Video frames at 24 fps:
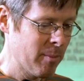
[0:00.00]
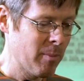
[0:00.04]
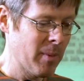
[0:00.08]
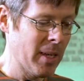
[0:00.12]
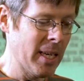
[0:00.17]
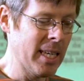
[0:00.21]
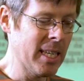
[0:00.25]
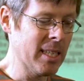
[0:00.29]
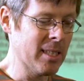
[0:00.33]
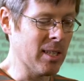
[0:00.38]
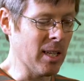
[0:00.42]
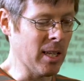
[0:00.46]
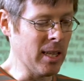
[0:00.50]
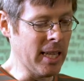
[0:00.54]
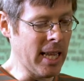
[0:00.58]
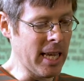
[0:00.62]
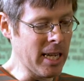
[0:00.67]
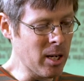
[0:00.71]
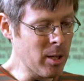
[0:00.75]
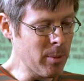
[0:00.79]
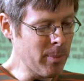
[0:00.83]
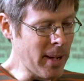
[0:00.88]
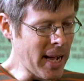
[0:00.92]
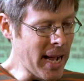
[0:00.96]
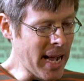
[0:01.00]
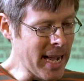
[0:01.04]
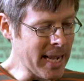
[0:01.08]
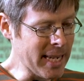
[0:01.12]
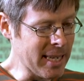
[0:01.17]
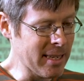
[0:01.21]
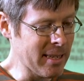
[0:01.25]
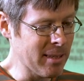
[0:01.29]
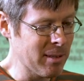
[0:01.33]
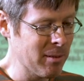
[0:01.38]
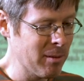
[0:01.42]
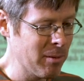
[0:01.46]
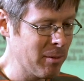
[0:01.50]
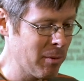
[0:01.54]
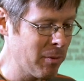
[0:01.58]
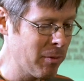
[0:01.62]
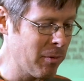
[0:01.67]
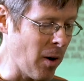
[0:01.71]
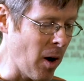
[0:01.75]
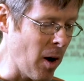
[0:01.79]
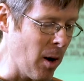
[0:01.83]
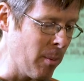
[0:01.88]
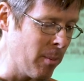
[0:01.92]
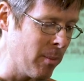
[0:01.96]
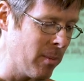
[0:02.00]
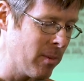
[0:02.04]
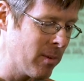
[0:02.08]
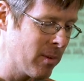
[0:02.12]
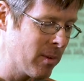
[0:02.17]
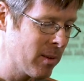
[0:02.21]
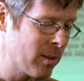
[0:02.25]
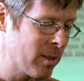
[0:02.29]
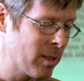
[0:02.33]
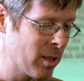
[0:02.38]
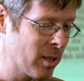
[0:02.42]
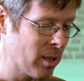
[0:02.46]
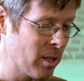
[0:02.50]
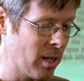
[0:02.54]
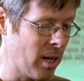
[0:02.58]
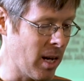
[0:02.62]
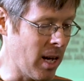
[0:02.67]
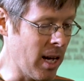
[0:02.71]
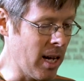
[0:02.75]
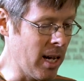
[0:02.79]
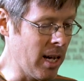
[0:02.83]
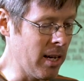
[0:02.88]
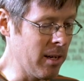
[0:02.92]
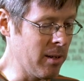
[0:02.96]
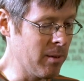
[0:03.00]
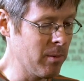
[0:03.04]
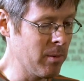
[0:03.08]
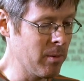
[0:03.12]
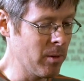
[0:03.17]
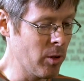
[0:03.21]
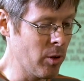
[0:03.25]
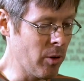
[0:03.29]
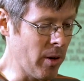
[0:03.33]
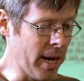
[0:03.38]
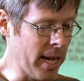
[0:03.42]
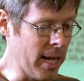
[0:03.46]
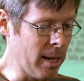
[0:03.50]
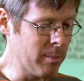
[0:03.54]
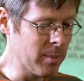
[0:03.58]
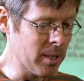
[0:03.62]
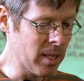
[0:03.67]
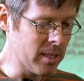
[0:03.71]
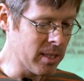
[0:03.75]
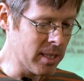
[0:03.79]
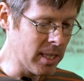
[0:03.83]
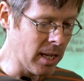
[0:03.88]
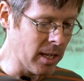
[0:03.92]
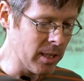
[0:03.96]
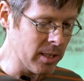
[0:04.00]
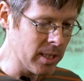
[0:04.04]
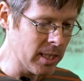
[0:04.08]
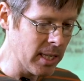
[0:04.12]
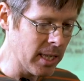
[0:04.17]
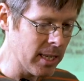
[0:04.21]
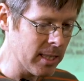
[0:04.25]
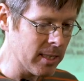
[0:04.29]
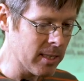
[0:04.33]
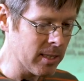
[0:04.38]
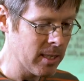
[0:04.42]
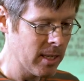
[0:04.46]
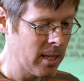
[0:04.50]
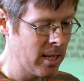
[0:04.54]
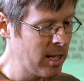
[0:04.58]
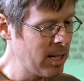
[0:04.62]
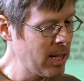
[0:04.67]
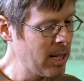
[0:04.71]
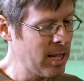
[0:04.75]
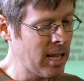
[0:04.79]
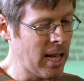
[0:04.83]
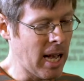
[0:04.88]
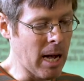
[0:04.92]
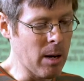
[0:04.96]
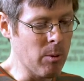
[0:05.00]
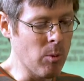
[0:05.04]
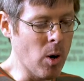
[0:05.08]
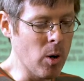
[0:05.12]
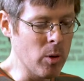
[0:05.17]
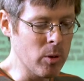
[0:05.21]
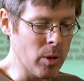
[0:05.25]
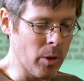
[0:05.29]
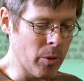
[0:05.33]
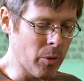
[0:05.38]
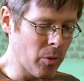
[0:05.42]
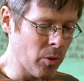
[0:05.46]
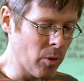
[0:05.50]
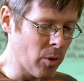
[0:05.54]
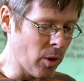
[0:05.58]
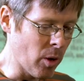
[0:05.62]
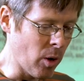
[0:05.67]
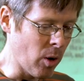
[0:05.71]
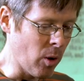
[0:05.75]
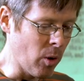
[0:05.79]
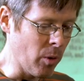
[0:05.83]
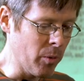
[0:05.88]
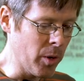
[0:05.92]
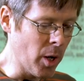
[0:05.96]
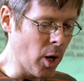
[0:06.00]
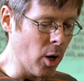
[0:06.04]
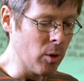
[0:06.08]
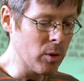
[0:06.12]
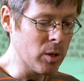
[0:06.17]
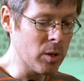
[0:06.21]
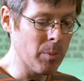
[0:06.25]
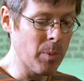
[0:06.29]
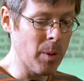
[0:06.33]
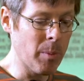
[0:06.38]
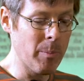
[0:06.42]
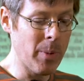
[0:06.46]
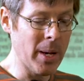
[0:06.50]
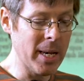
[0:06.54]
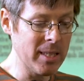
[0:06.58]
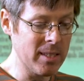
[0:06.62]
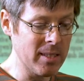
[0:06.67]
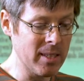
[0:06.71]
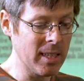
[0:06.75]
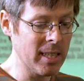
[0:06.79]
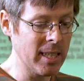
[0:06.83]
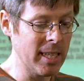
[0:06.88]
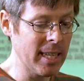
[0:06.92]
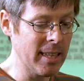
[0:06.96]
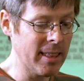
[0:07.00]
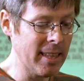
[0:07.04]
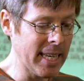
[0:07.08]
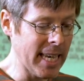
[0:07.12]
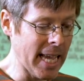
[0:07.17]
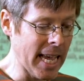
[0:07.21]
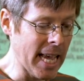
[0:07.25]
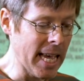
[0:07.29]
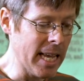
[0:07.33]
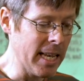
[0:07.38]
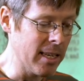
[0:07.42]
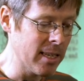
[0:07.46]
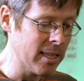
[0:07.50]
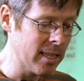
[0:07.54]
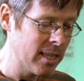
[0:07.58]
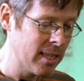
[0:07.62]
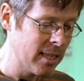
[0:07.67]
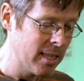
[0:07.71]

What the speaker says: He gets a letter back from Graham to Celsius. I won't go through the whole notes, but basically at the end,